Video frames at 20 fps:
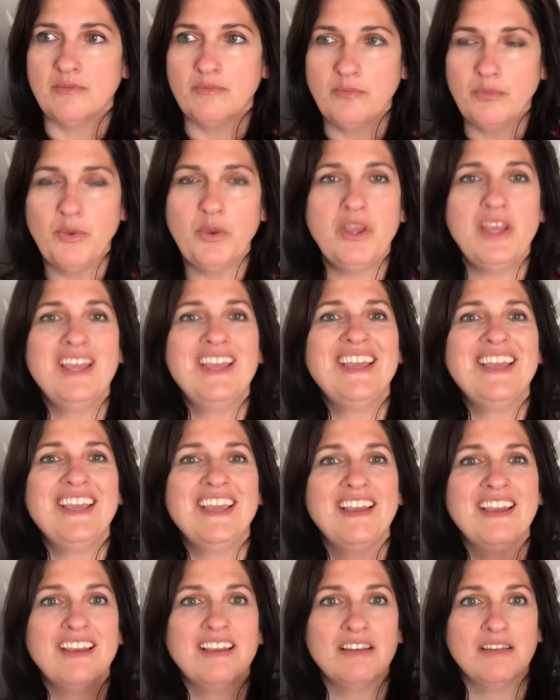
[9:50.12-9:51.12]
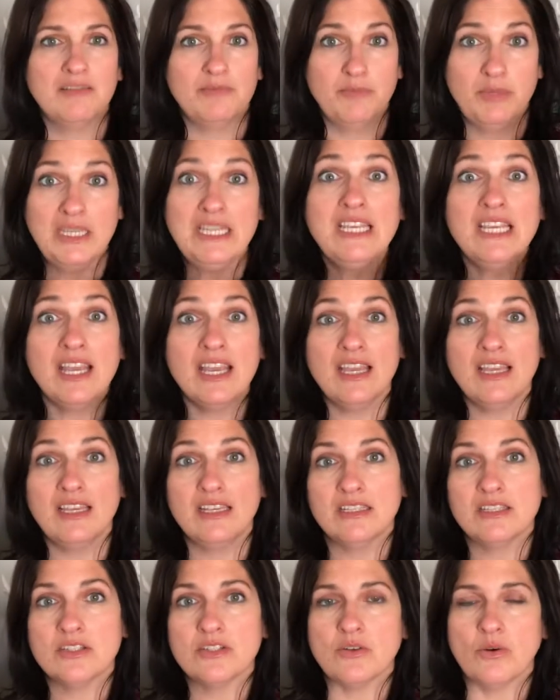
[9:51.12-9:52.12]
being
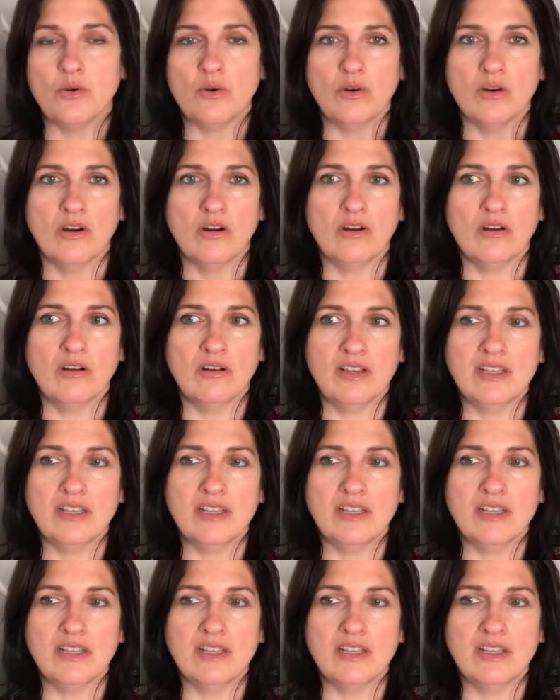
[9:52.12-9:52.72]
beings or